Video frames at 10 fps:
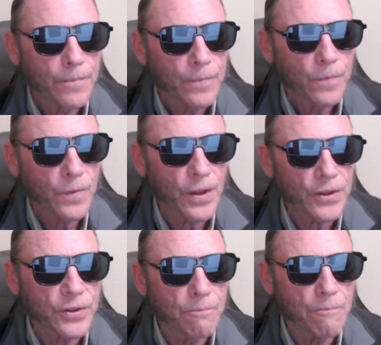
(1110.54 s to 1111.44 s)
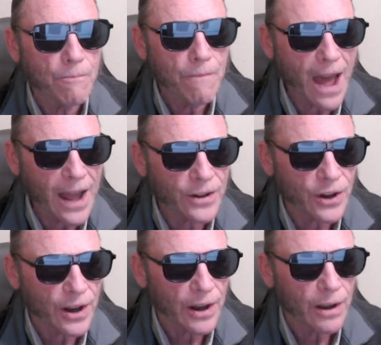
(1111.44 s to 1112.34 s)
This
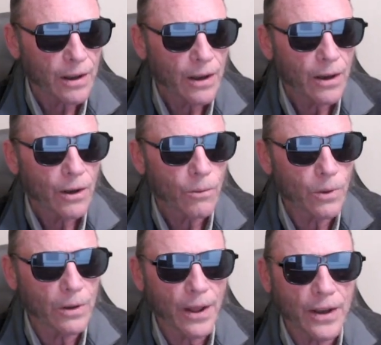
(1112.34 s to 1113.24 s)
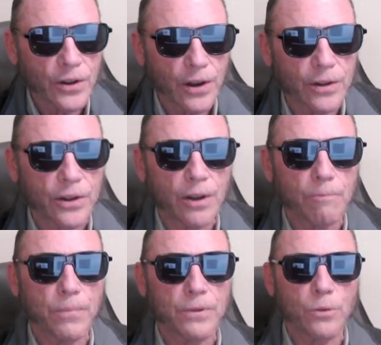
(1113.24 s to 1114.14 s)
magic
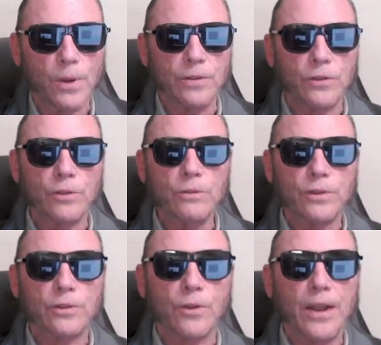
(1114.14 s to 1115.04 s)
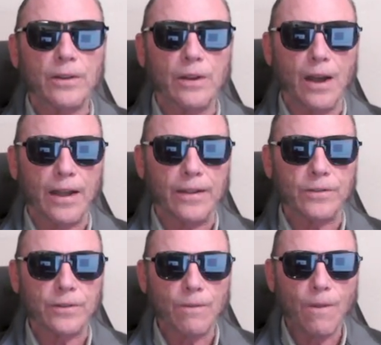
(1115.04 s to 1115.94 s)
relationship between 2 straight
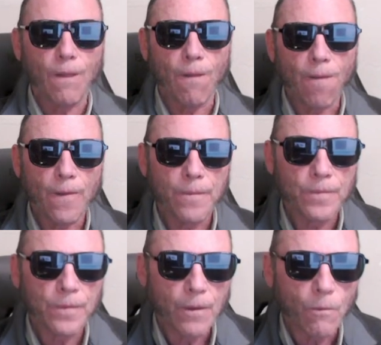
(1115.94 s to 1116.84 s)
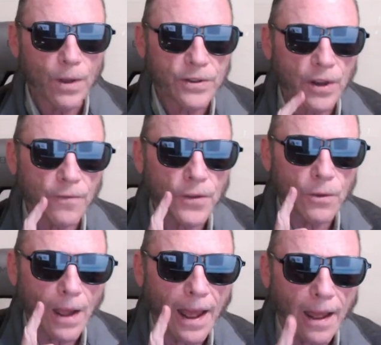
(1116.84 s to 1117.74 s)
lines, which if
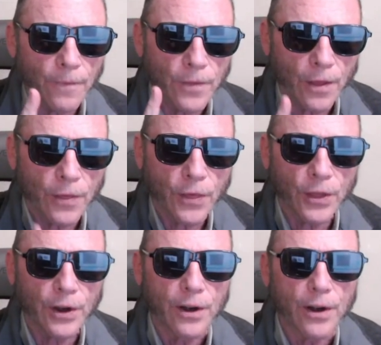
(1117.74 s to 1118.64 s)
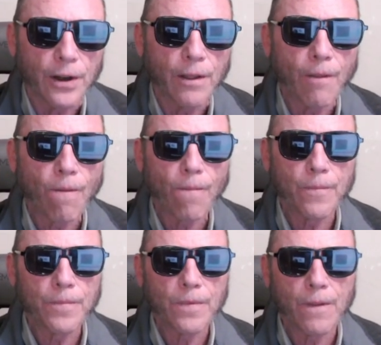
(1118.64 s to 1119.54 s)
you add the third,
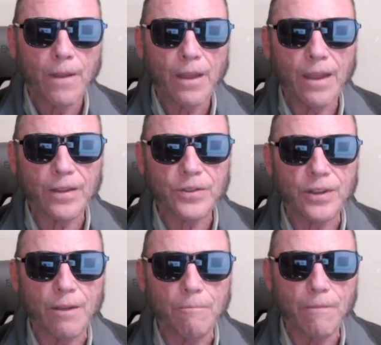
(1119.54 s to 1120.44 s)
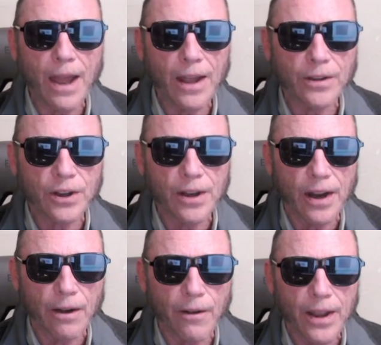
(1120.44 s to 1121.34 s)
it's
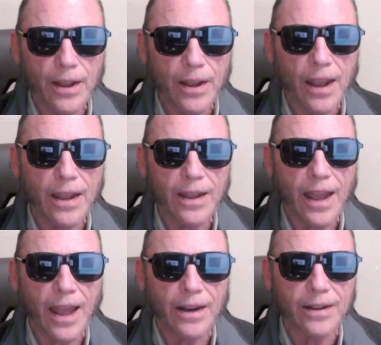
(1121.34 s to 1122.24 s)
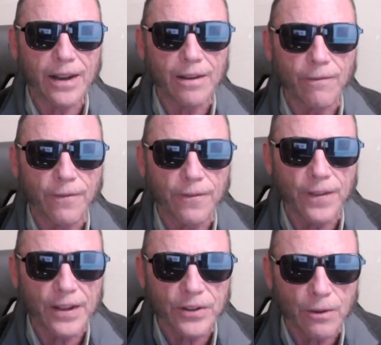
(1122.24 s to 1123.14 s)
imaginary and
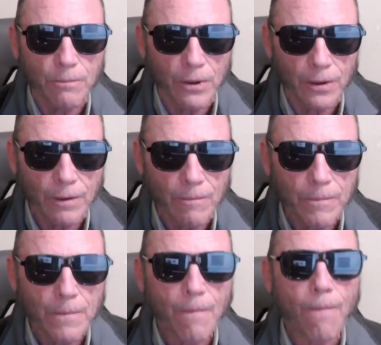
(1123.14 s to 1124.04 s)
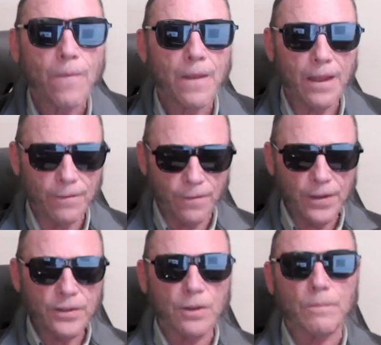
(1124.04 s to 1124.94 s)
invisible.
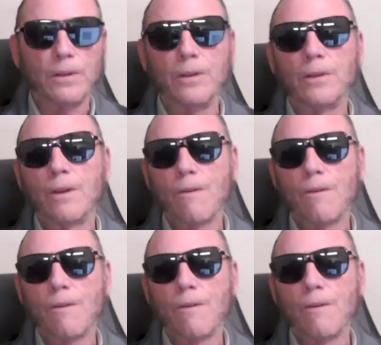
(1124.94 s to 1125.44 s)
Invisible